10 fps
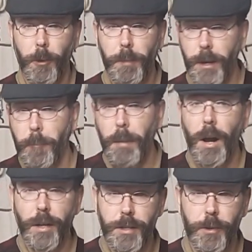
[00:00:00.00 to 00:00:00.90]
It'll be in a
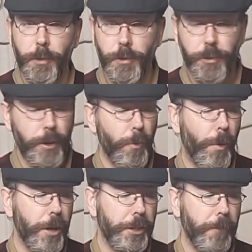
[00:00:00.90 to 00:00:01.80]
box so you can
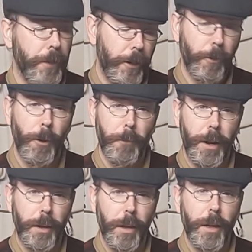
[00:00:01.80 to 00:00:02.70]
watch the video on
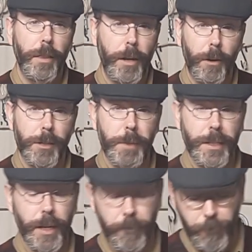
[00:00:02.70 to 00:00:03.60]
my Theroz
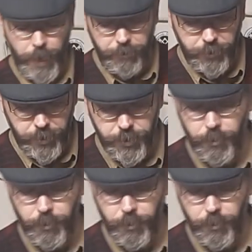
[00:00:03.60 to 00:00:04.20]
mess kit if you haven't done